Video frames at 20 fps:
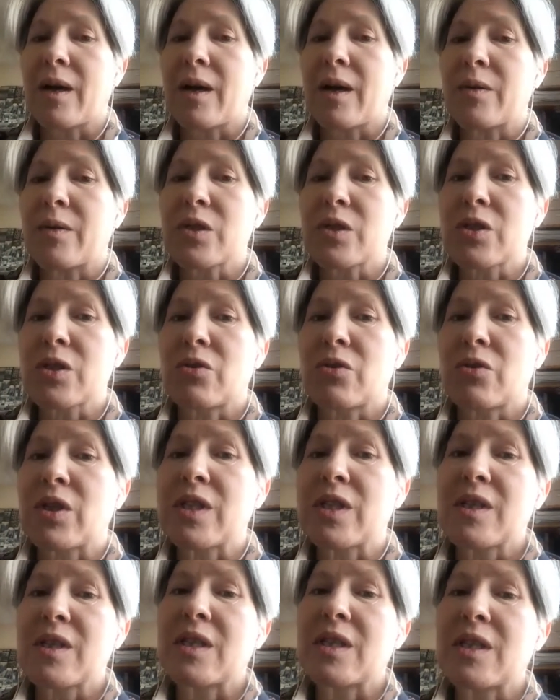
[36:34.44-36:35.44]
uh, so
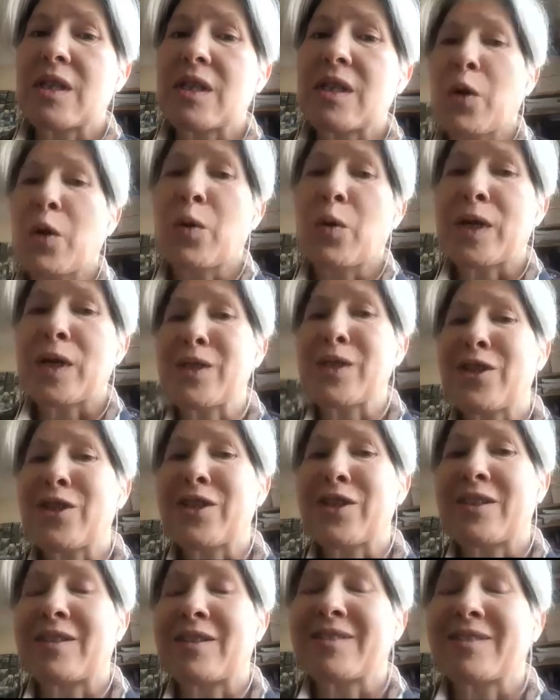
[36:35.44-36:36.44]
it's it's a big
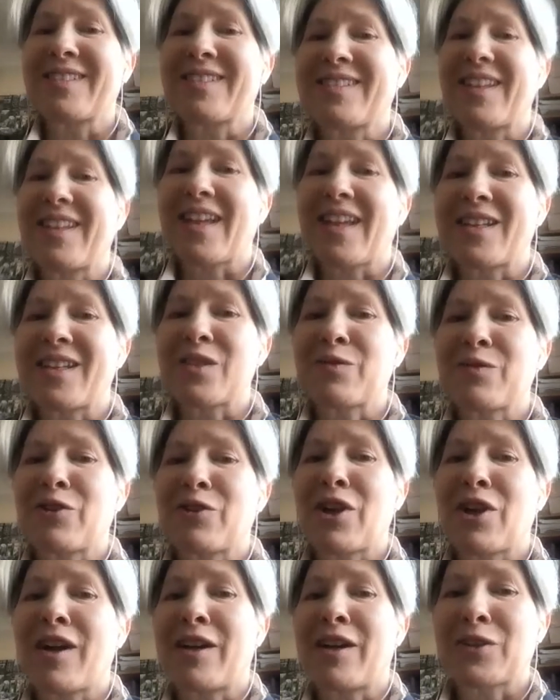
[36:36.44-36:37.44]
question that is
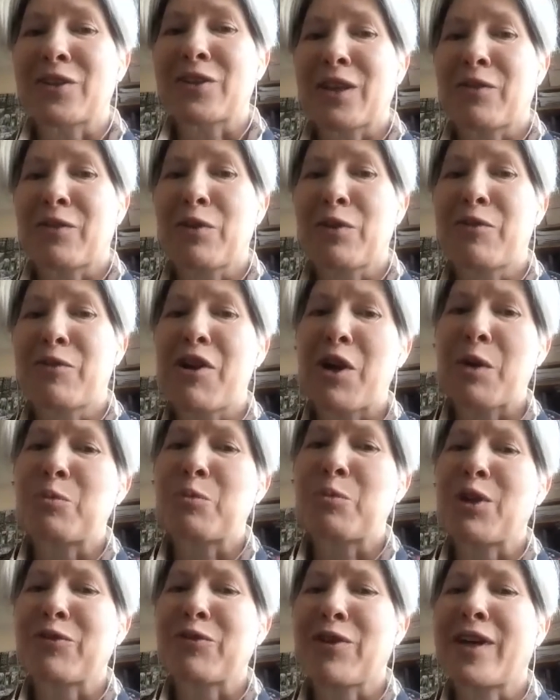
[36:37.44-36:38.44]
very hard to give a very
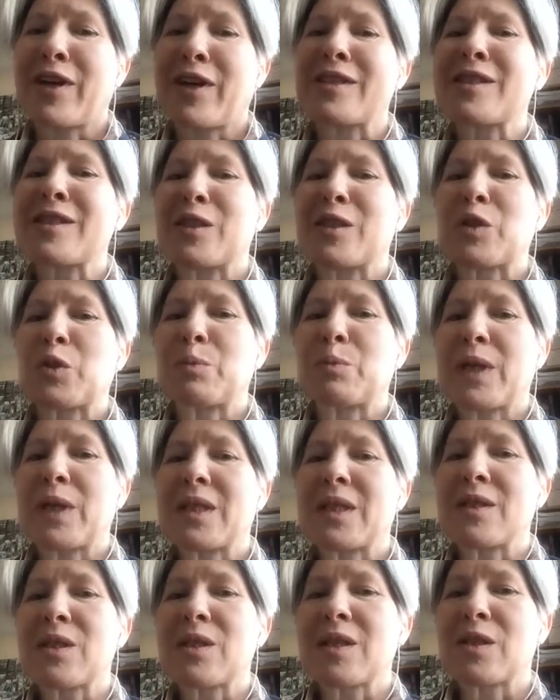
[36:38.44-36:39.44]
brief answer to,
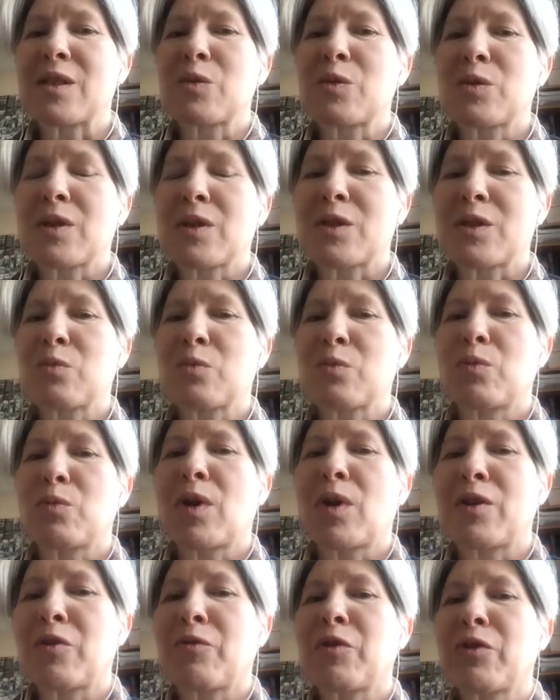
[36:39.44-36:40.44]
but it's it's it's one
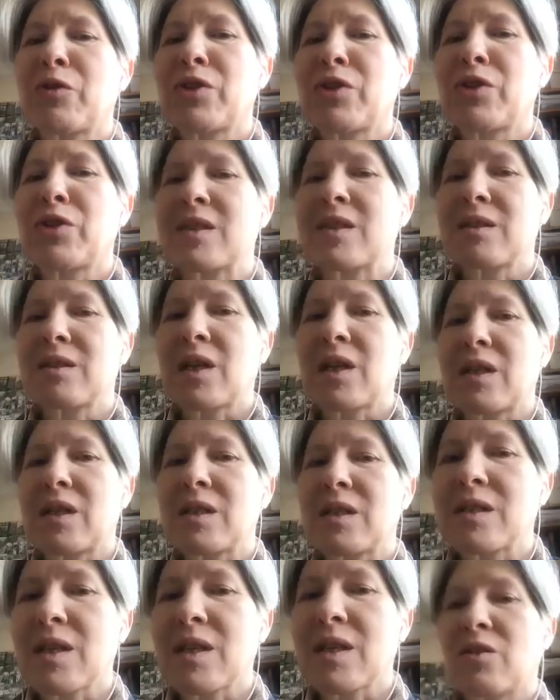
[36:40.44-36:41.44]
of the things that
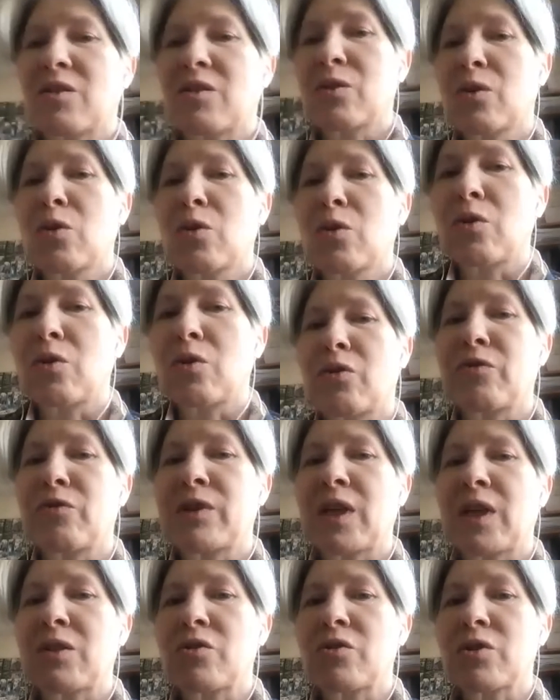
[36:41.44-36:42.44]
is at the core of
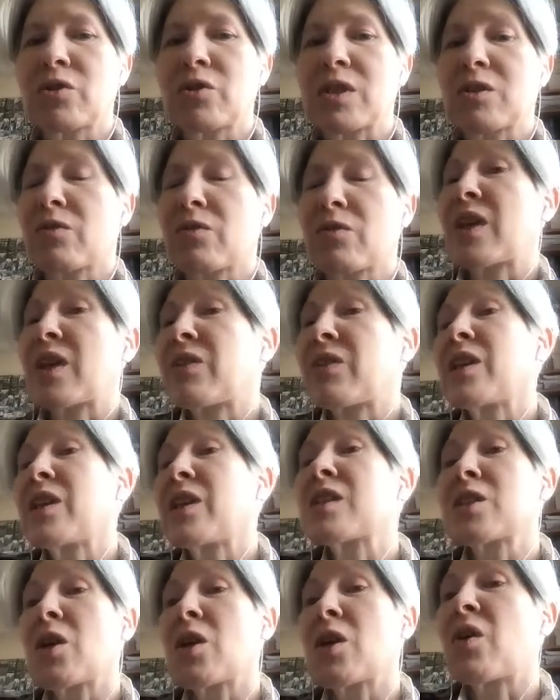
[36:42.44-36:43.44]
the interest of I
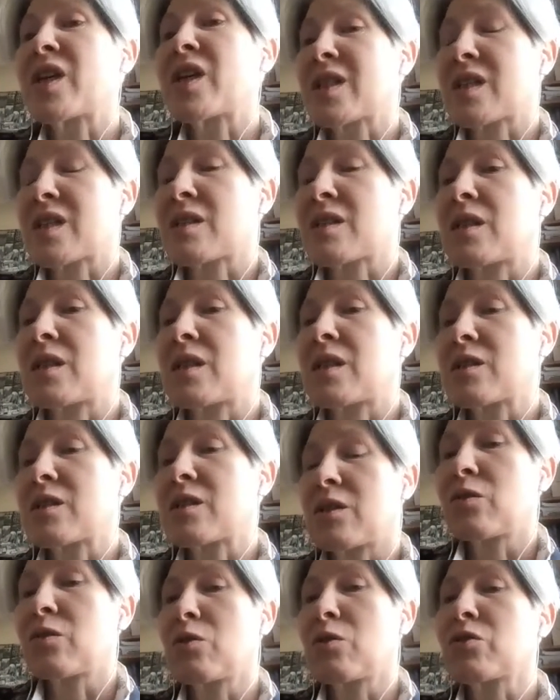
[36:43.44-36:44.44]
think SOAS an
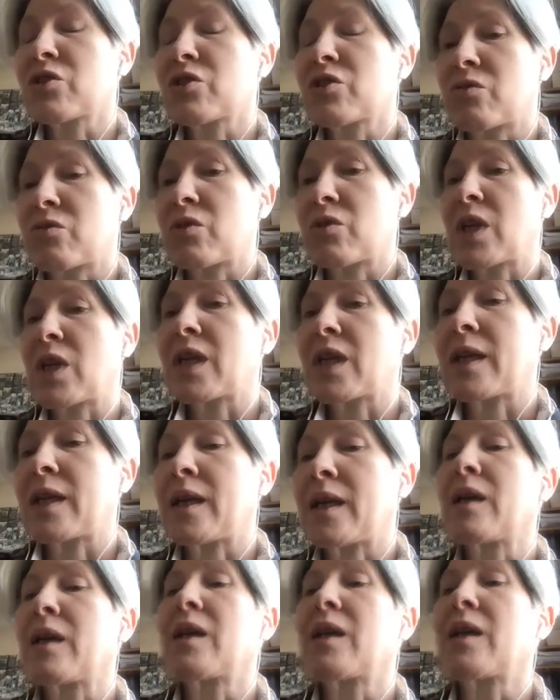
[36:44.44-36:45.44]
institution really,
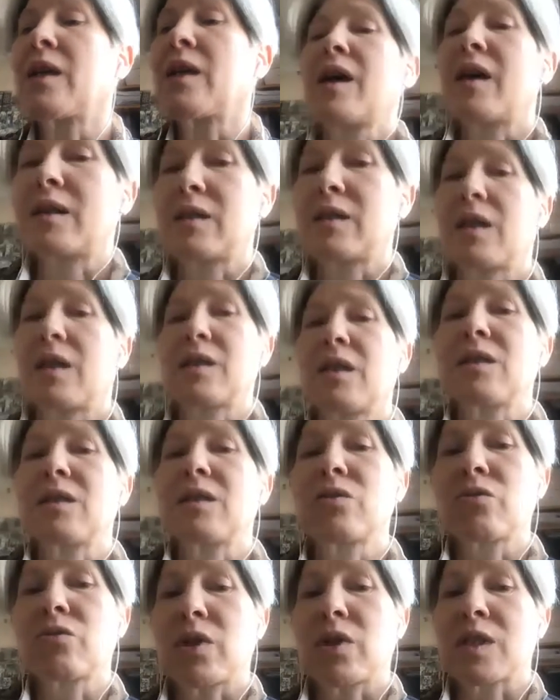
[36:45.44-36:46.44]
and and
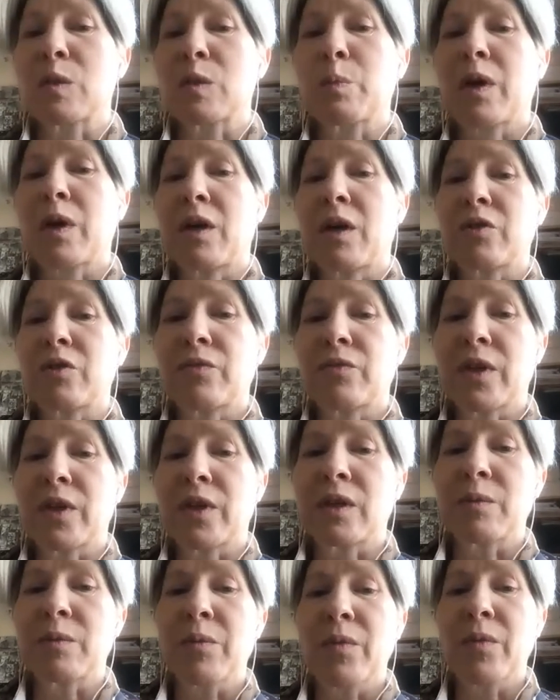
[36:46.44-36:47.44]
history as part of
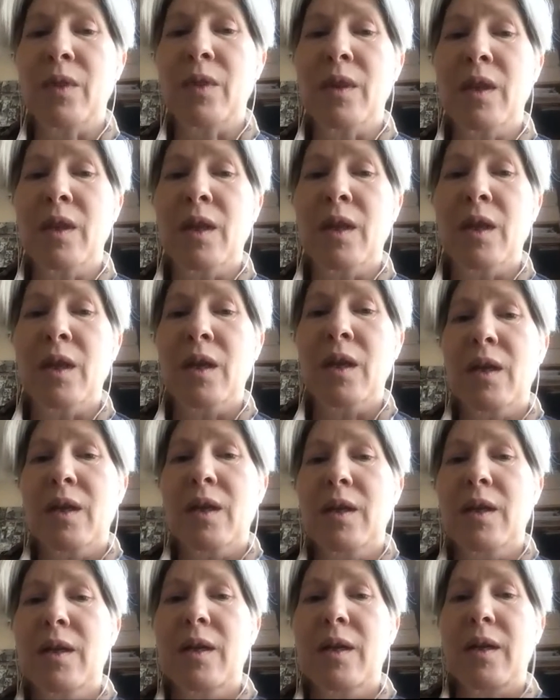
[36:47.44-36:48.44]
that. Mm-hmm.
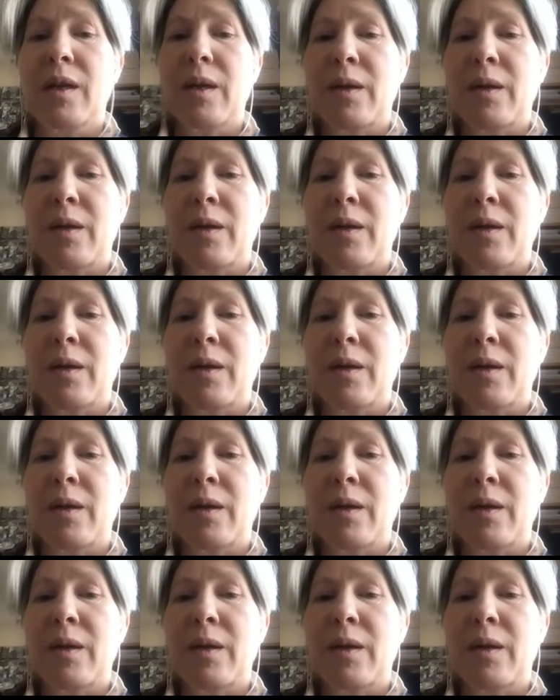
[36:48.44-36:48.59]
Yes,